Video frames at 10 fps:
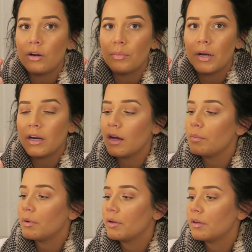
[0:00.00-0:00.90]
Open it
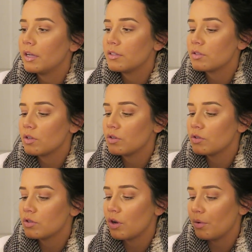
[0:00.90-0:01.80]
up. It's
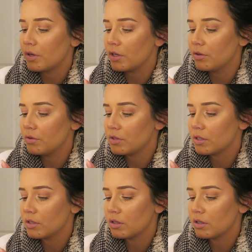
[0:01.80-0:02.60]
so cute.